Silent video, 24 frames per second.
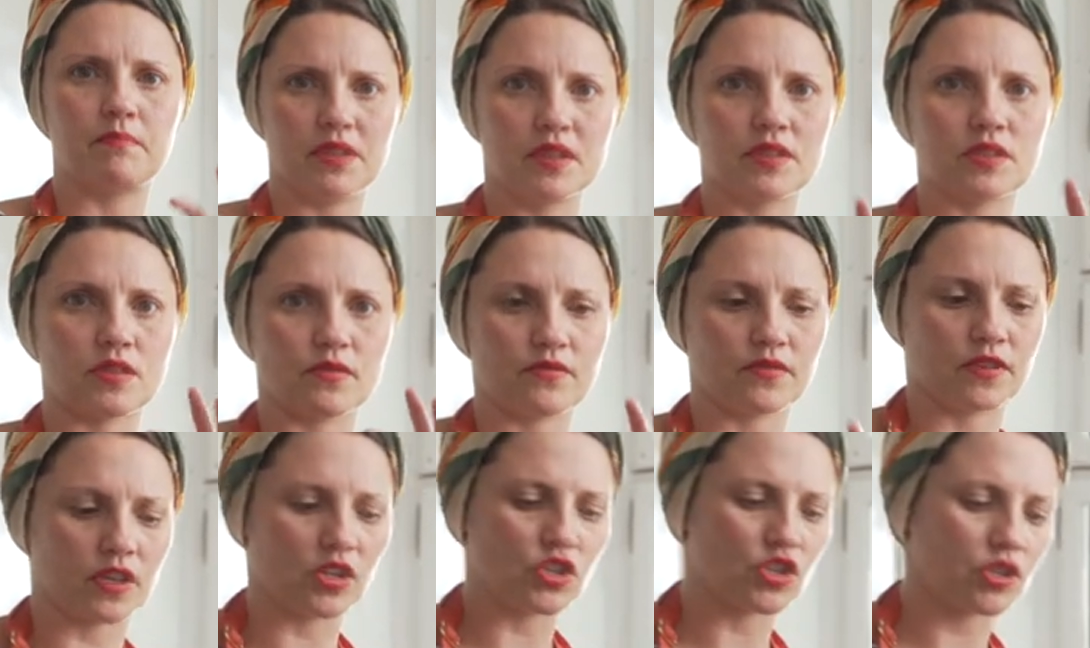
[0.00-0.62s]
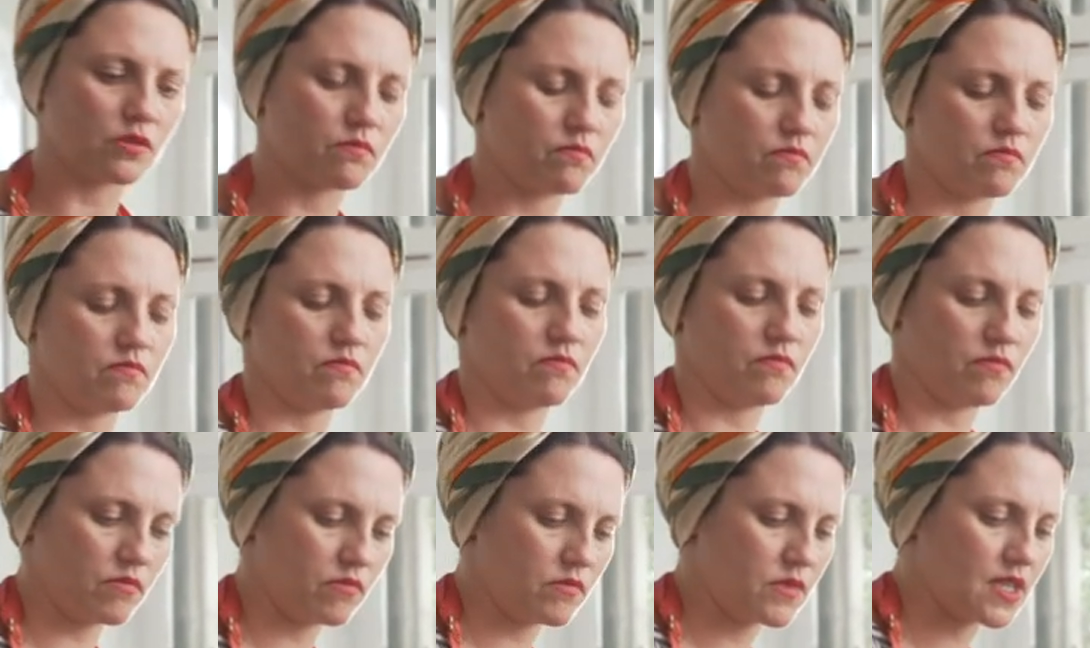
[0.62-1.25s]
piece of kitchen
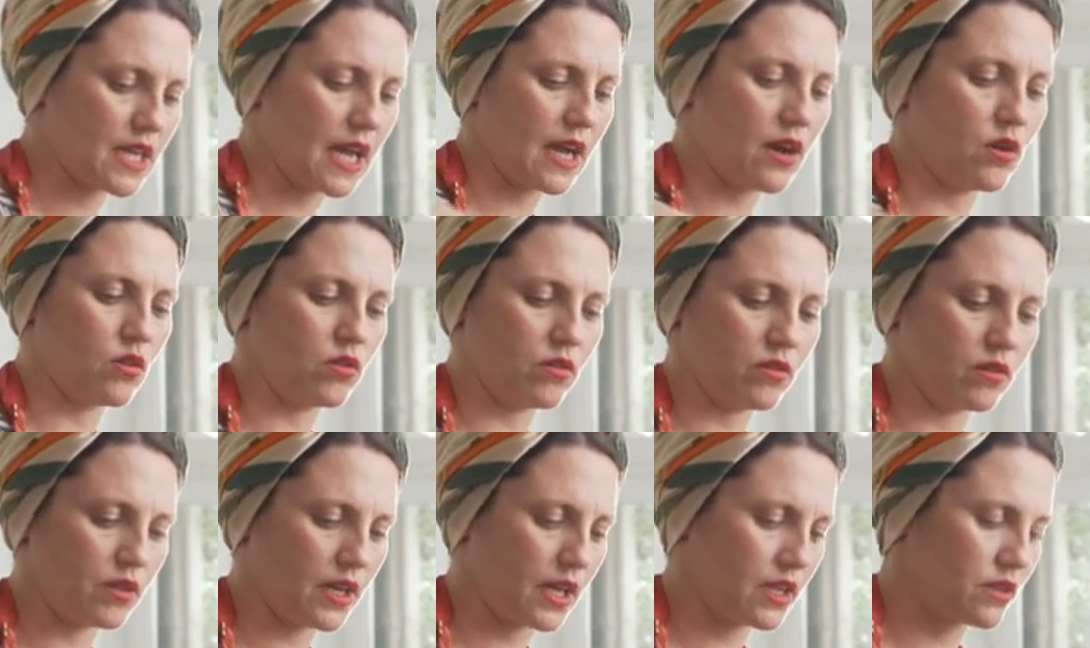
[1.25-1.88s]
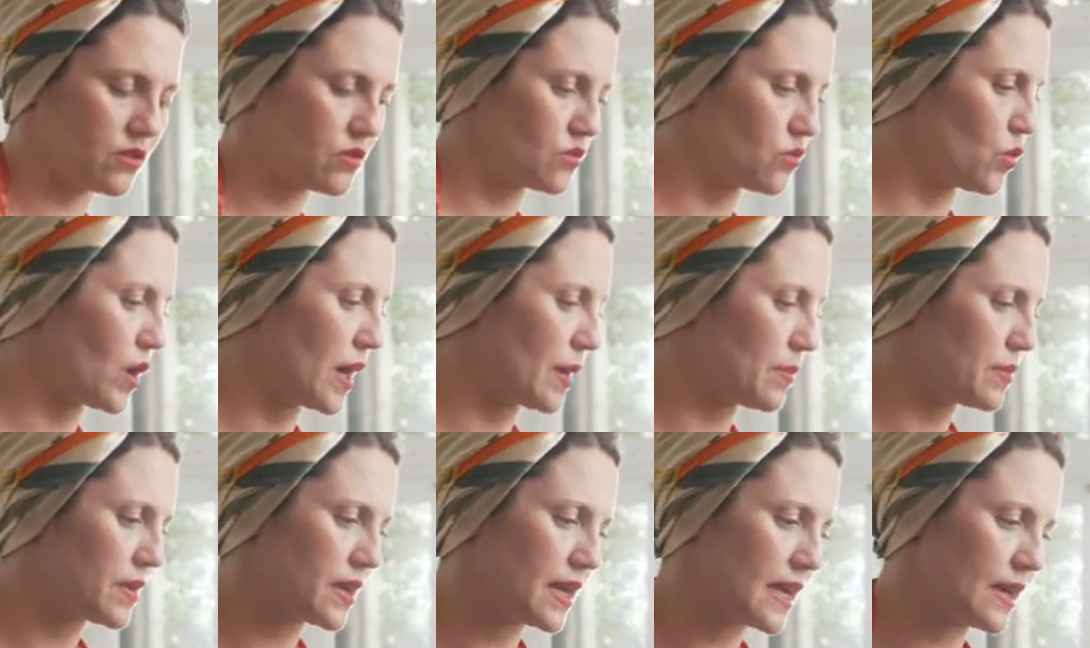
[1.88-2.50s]
towel and
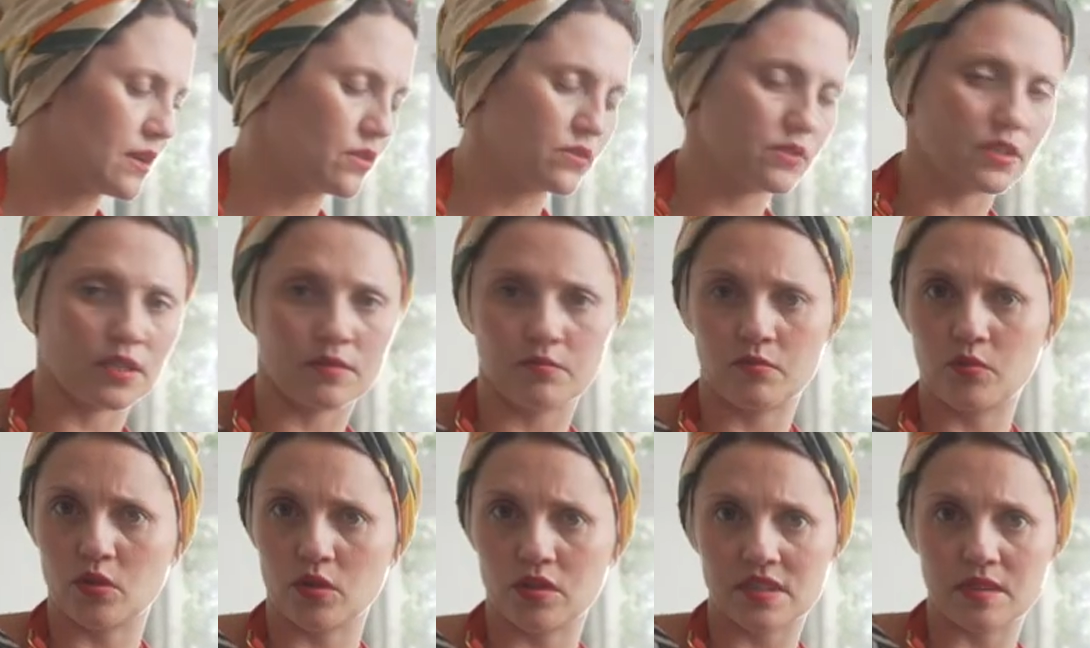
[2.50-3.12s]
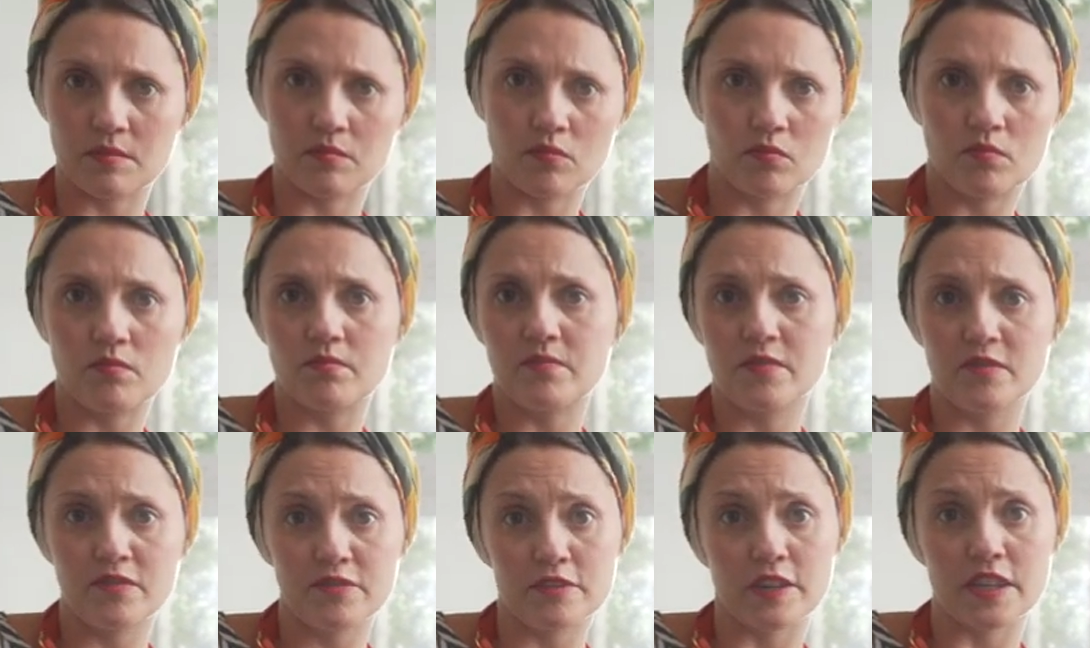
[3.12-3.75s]
wipe it out and put some
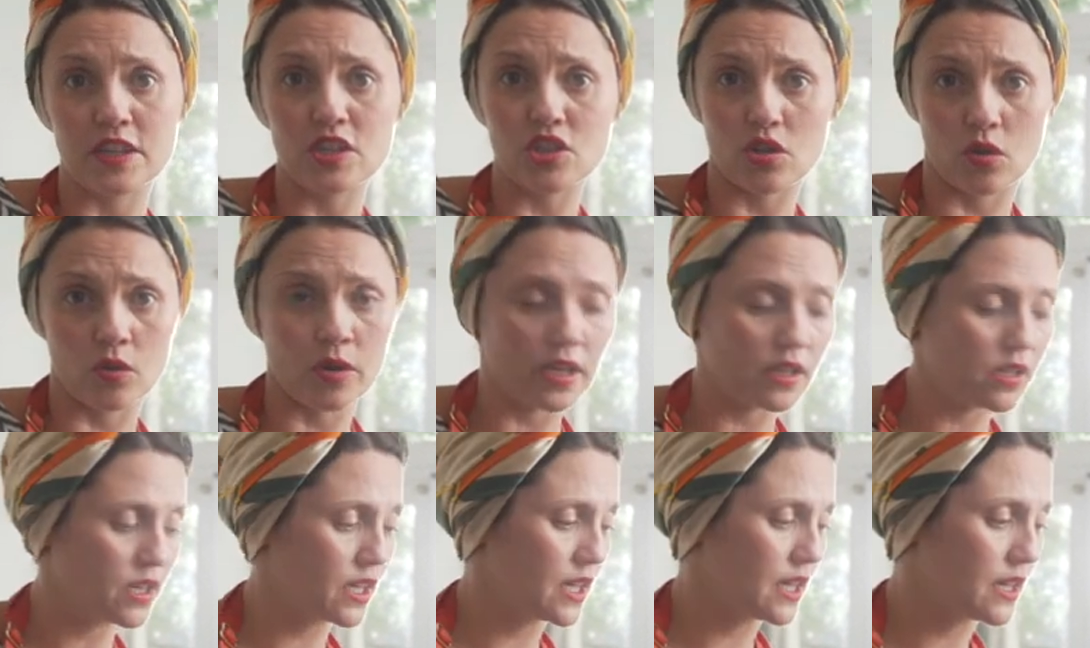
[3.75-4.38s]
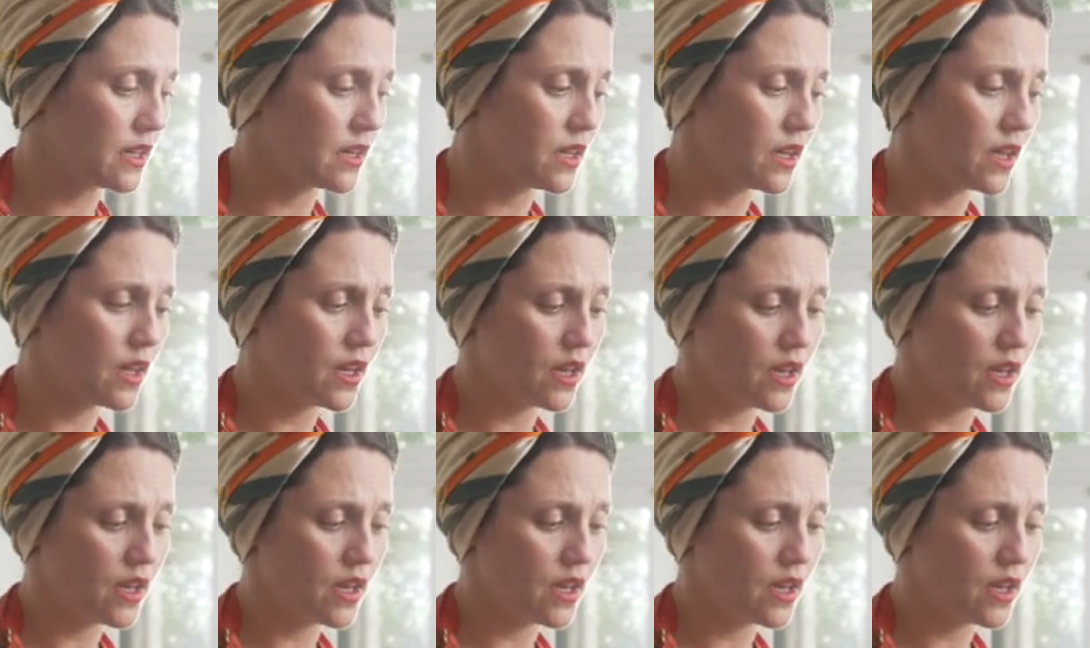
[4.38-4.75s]
fresh oil in.